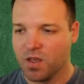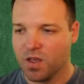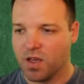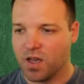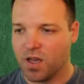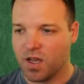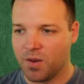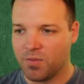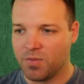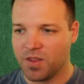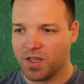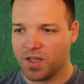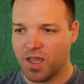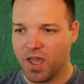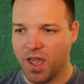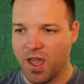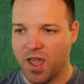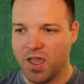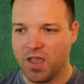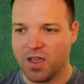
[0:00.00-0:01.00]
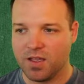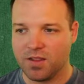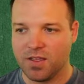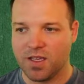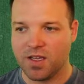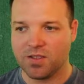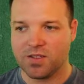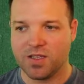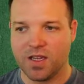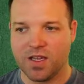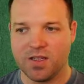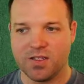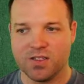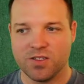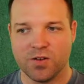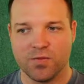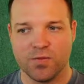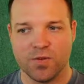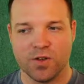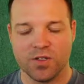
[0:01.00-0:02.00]
The K on the outside is
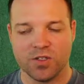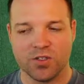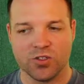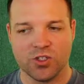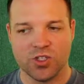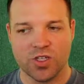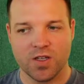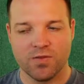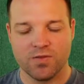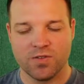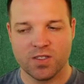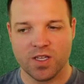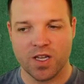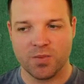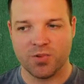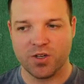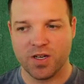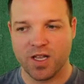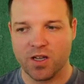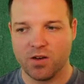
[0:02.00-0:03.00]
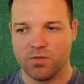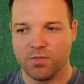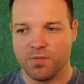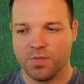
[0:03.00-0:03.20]
your vertical shift, up or down.